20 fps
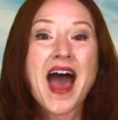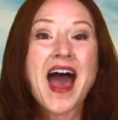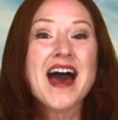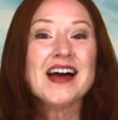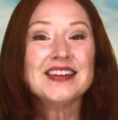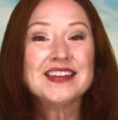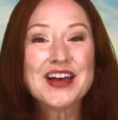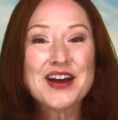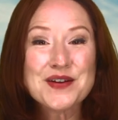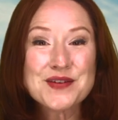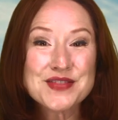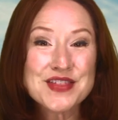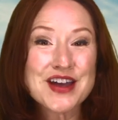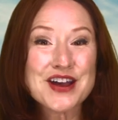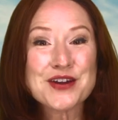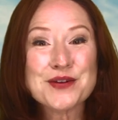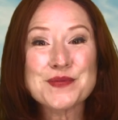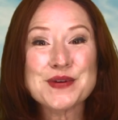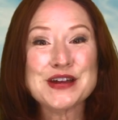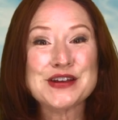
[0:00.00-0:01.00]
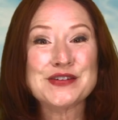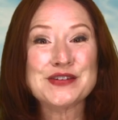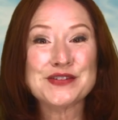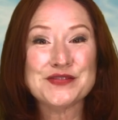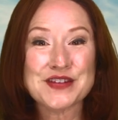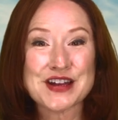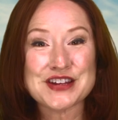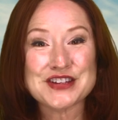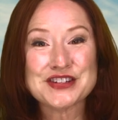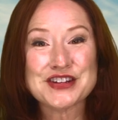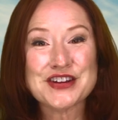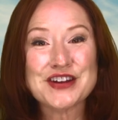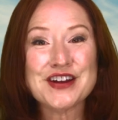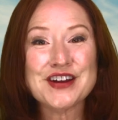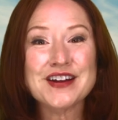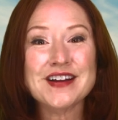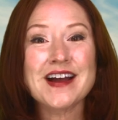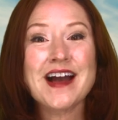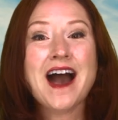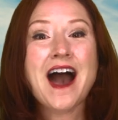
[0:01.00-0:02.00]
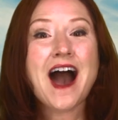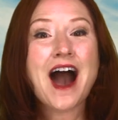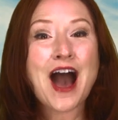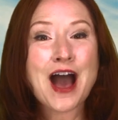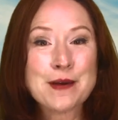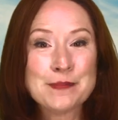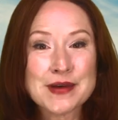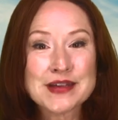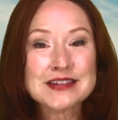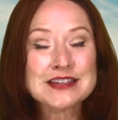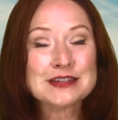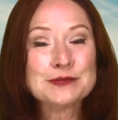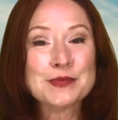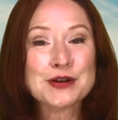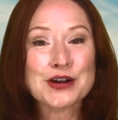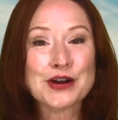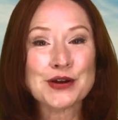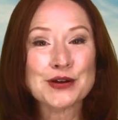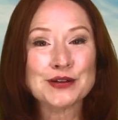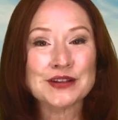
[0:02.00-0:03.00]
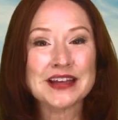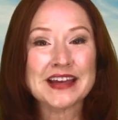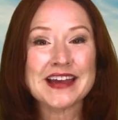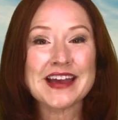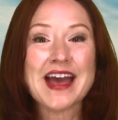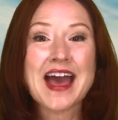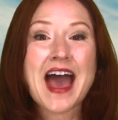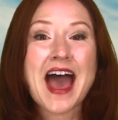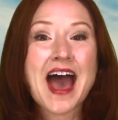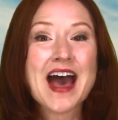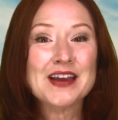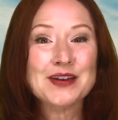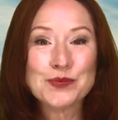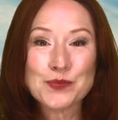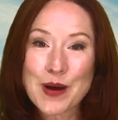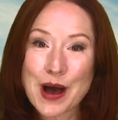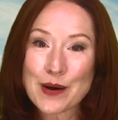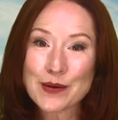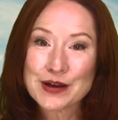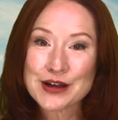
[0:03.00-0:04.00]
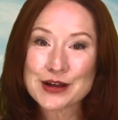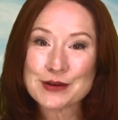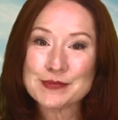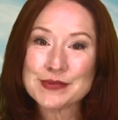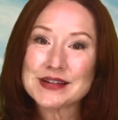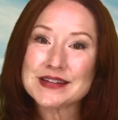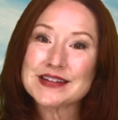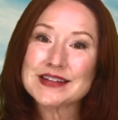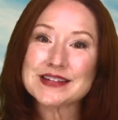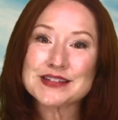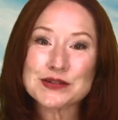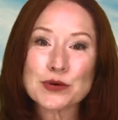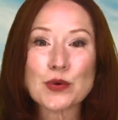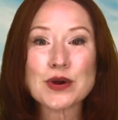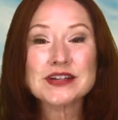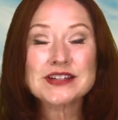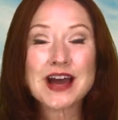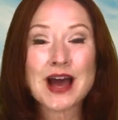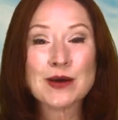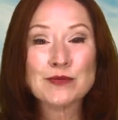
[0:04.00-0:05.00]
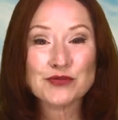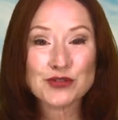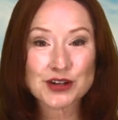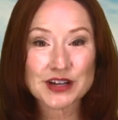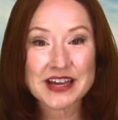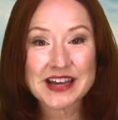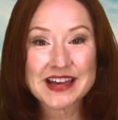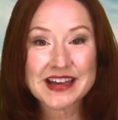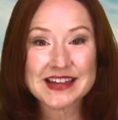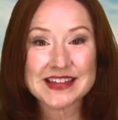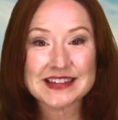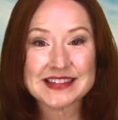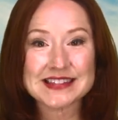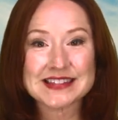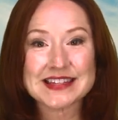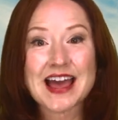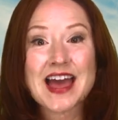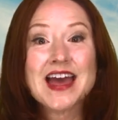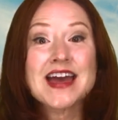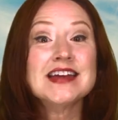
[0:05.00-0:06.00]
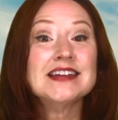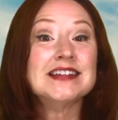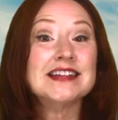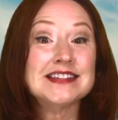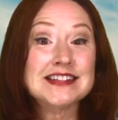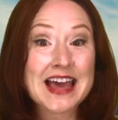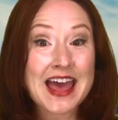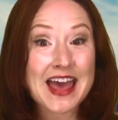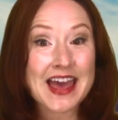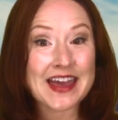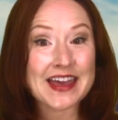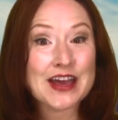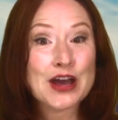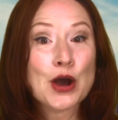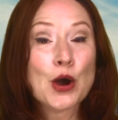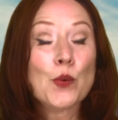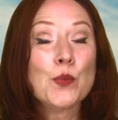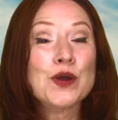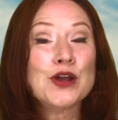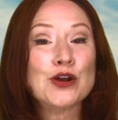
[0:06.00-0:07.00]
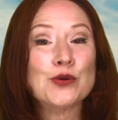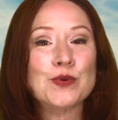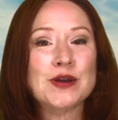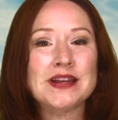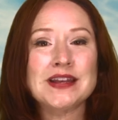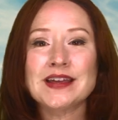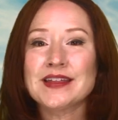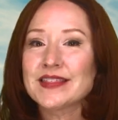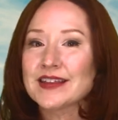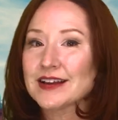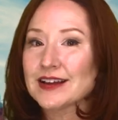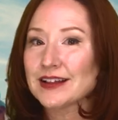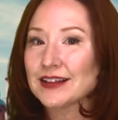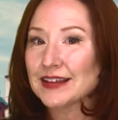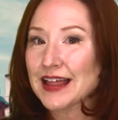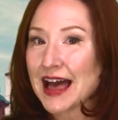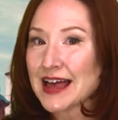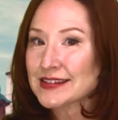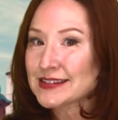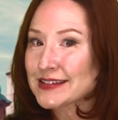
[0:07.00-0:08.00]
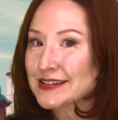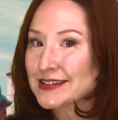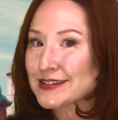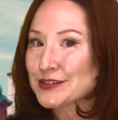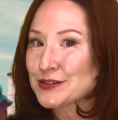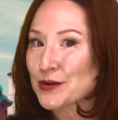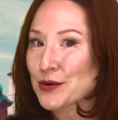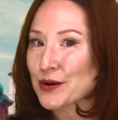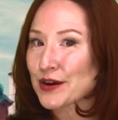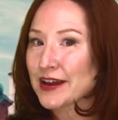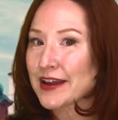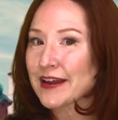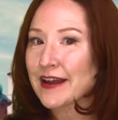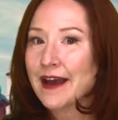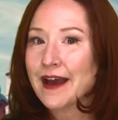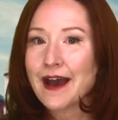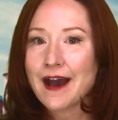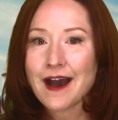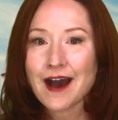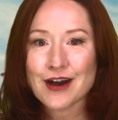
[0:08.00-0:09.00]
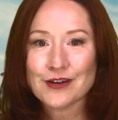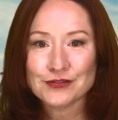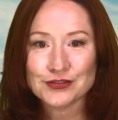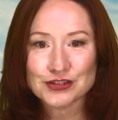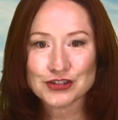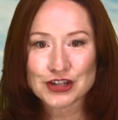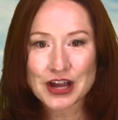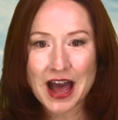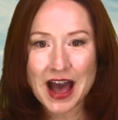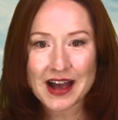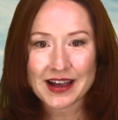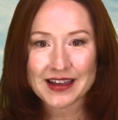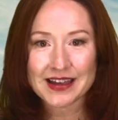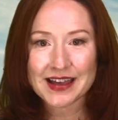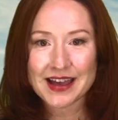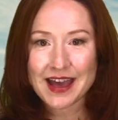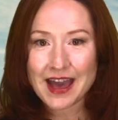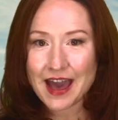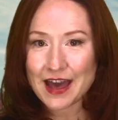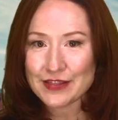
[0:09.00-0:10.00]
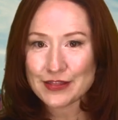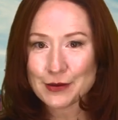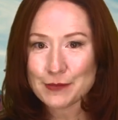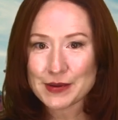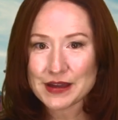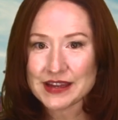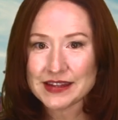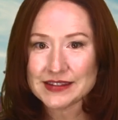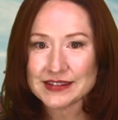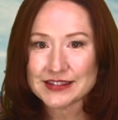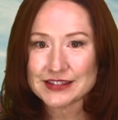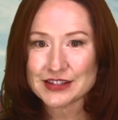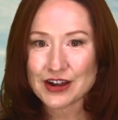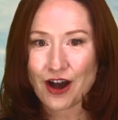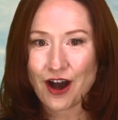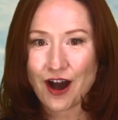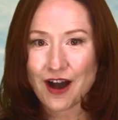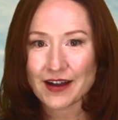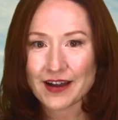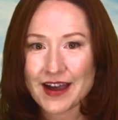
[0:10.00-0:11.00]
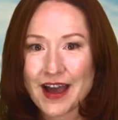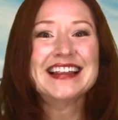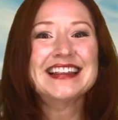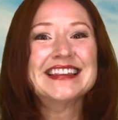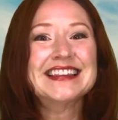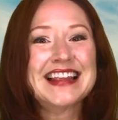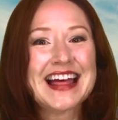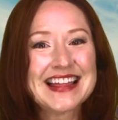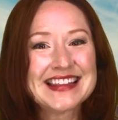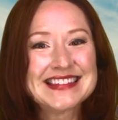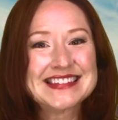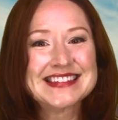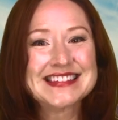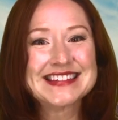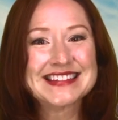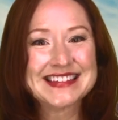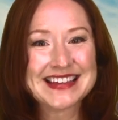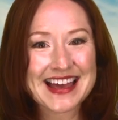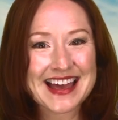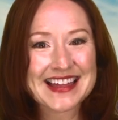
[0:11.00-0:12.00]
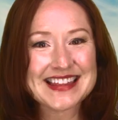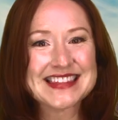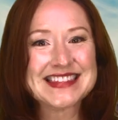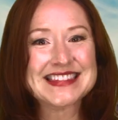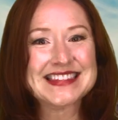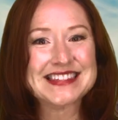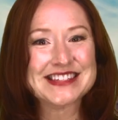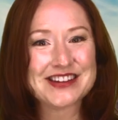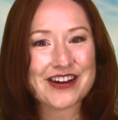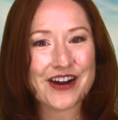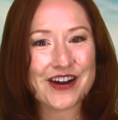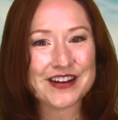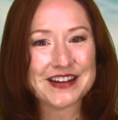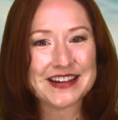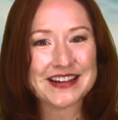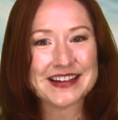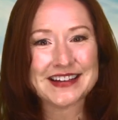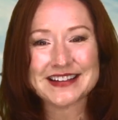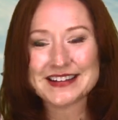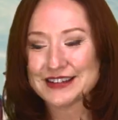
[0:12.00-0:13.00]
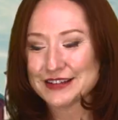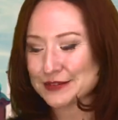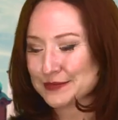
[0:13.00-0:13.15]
Hello there, Reader Adventure. I'm Mrs. McCurley, and welcome to Storytime for Kids. Today, we are reading the classic story of Jack and the Beanstalk. Let's get started.